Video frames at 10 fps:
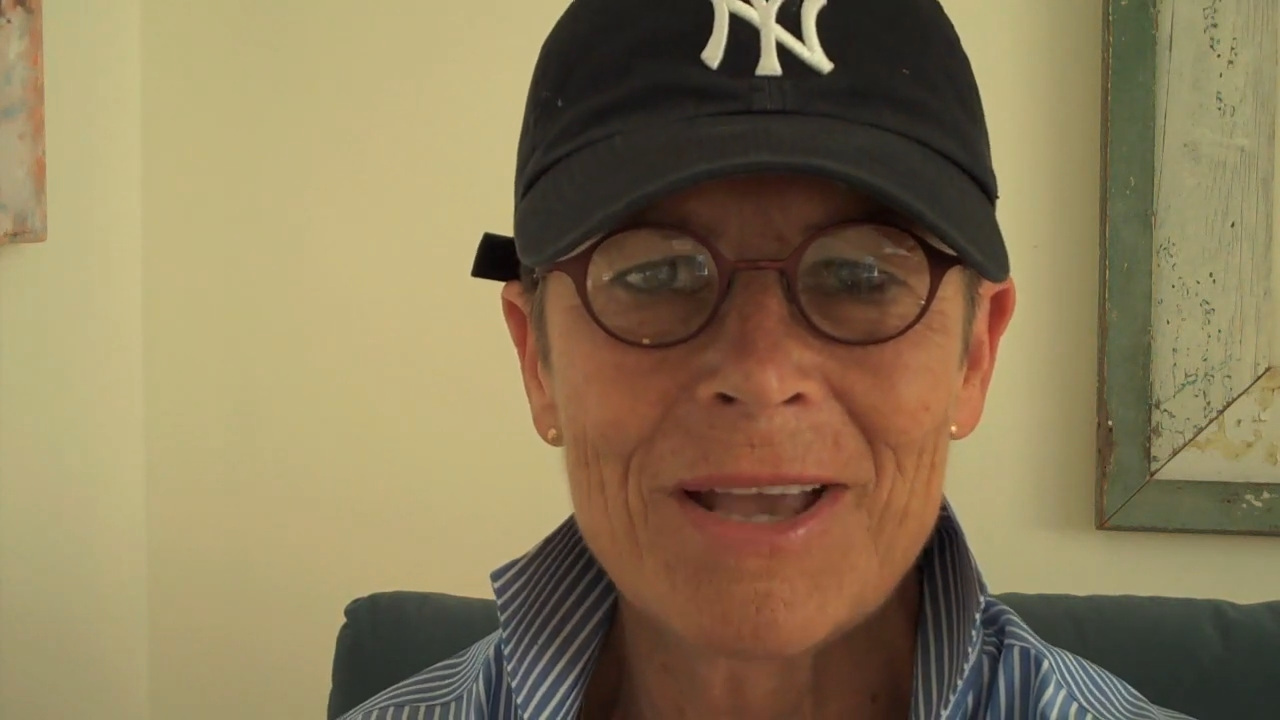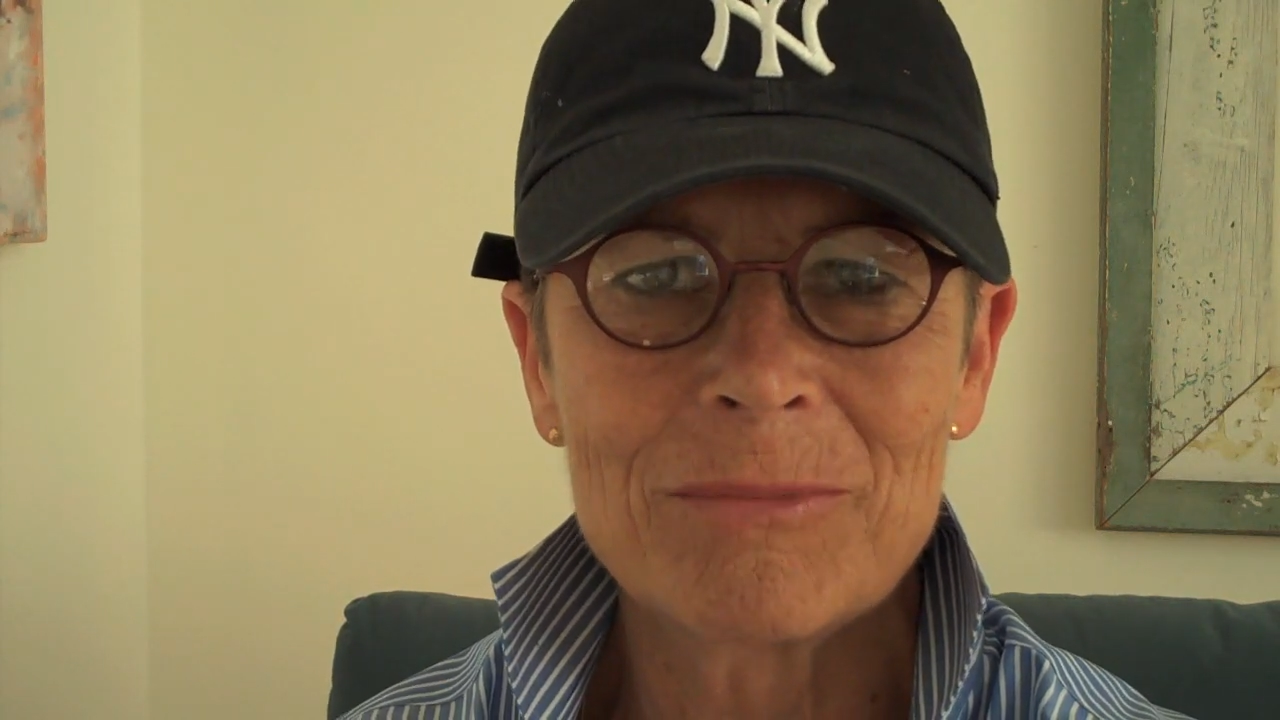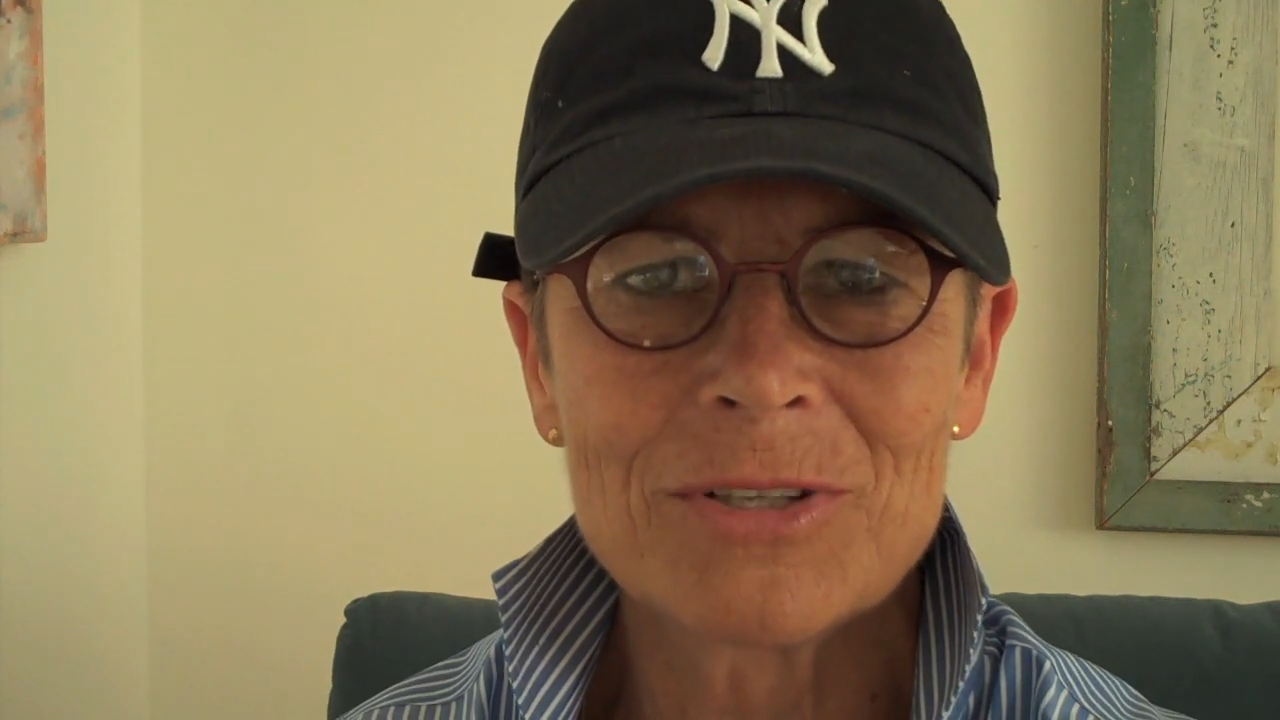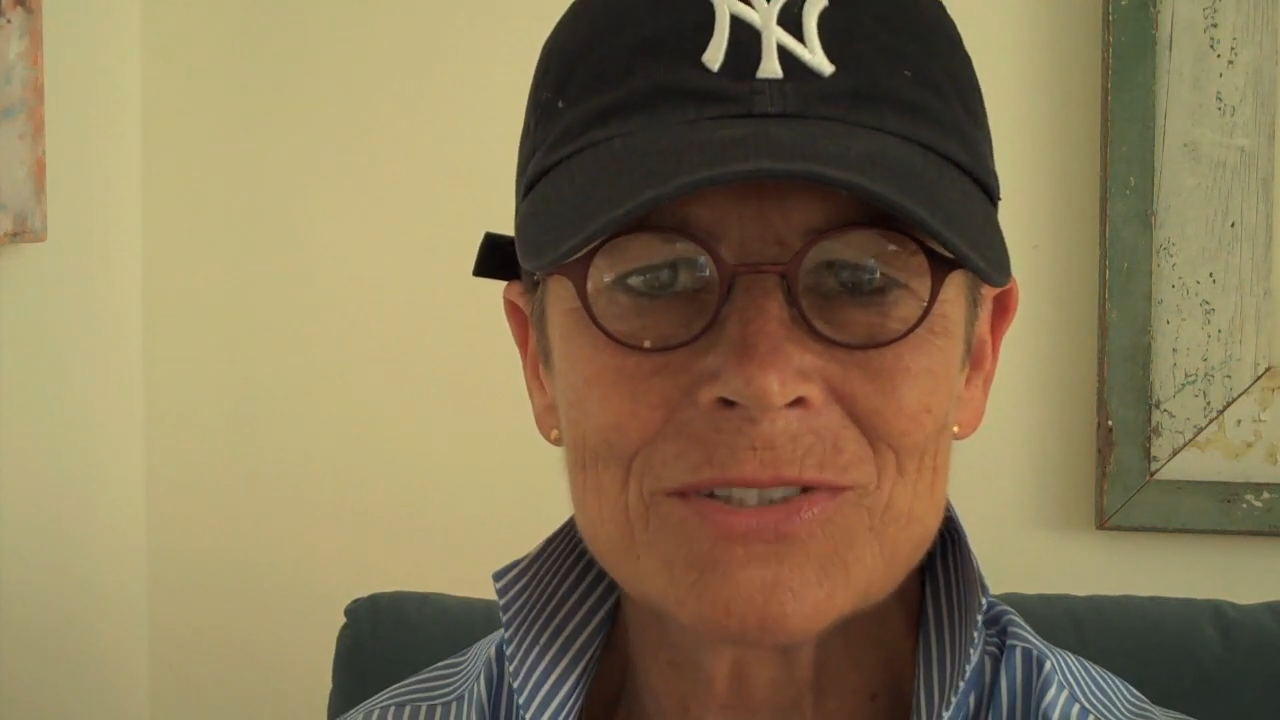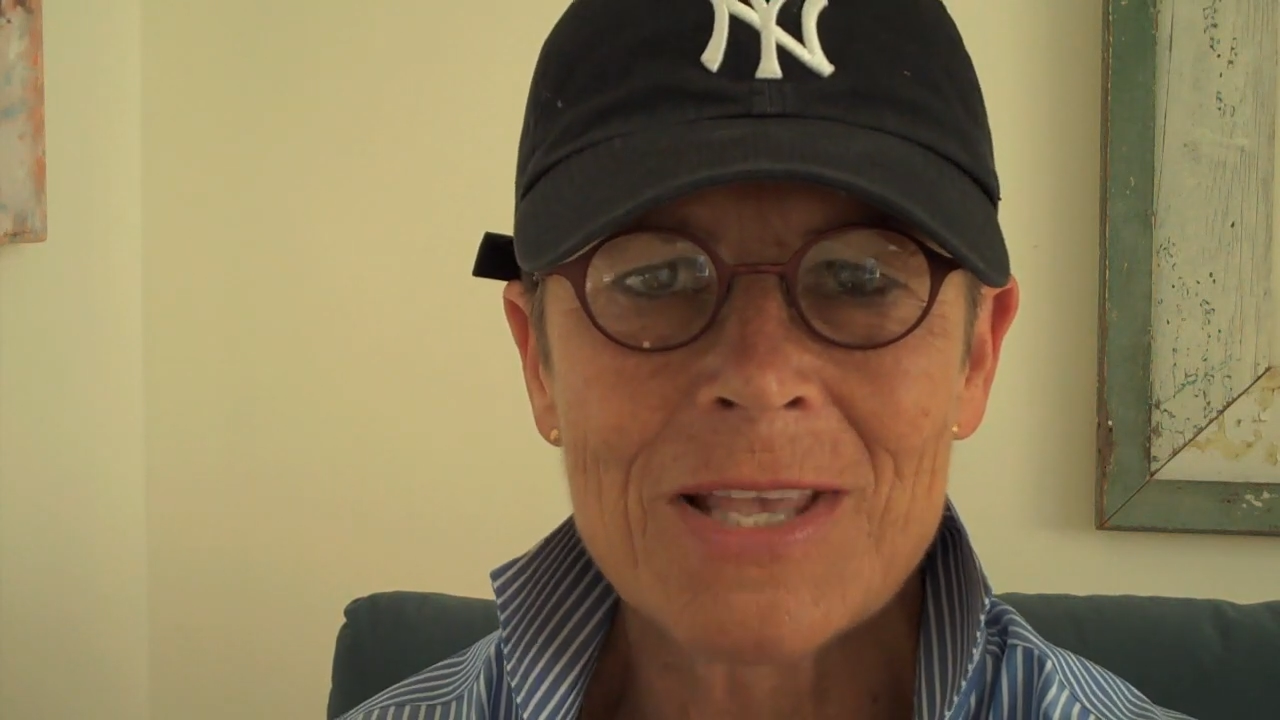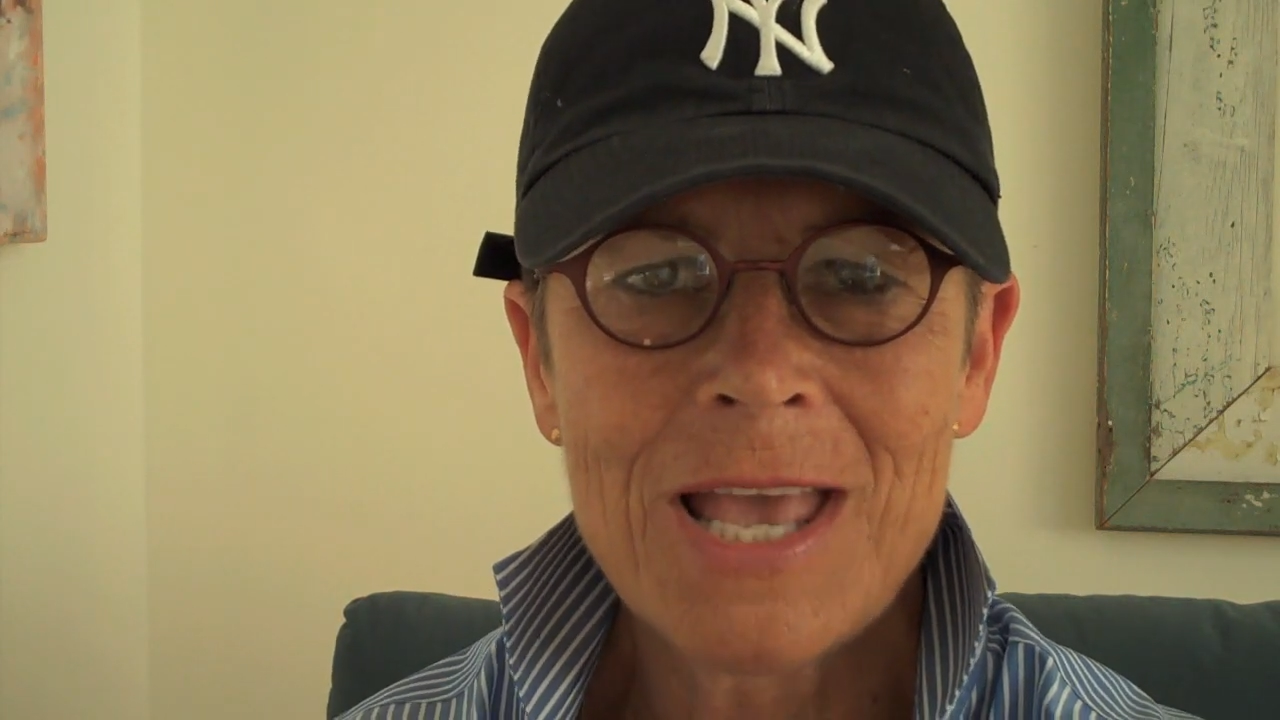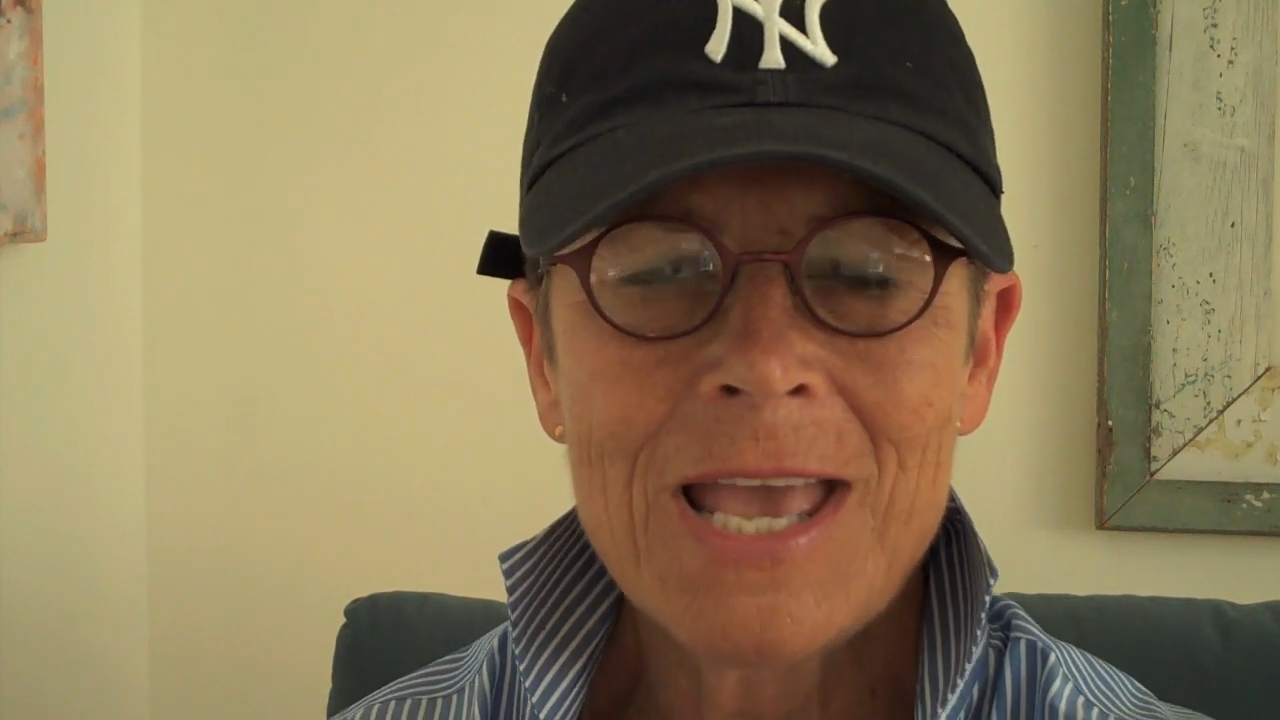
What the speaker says: fabulous?